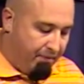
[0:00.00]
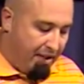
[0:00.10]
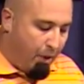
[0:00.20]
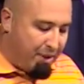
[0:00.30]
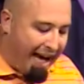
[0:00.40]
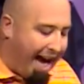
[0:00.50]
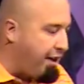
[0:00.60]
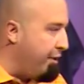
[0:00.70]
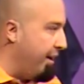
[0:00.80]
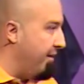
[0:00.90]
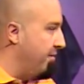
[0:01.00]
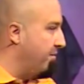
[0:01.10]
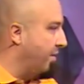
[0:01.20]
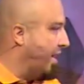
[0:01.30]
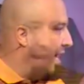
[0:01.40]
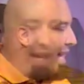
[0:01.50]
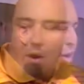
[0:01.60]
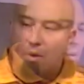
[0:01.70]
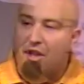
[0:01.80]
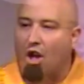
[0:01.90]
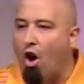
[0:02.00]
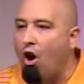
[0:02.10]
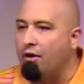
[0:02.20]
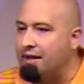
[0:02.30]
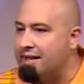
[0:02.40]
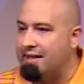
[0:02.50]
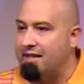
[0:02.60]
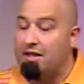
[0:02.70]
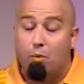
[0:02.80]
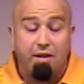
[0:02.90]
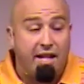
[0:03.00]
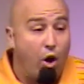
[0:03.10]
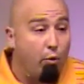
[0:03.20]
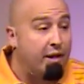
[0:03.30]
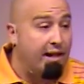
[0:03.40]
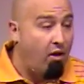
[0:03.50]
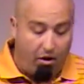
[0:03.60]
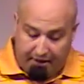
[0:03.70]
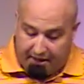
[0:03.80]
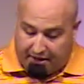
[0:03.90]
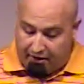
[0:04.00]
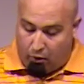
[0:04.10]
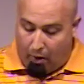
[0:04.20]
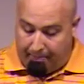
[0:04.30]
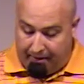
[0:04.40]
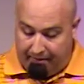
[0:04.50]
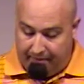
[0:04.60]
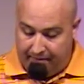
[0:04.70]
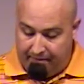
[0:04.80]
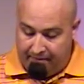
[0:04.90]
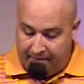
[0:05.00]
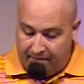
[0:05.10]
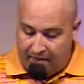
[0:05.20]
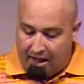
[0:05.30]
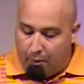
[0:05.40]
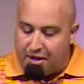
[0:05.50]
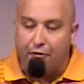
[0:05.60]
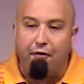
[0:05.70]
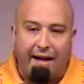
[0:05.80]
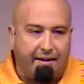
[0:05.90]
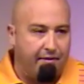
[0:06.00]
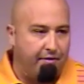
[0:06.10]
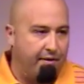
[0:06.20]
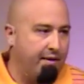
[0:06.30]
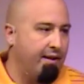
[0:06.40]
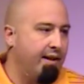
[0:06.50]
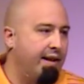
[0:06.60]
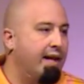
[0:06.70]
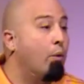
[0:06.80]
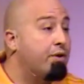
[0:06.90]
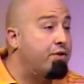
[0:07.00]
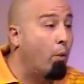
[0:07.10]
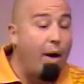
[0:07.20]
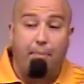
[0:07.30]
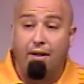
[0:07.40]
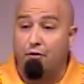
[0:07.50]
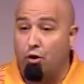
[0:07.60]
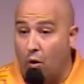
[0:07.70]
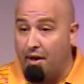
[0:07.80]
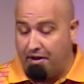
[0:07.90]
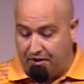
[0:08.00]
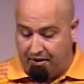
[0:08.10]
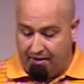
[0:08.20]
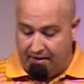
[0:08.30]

It was accurate. It was a long distance. It was the only long distance weapon. It was effective. It was the weapon of choice.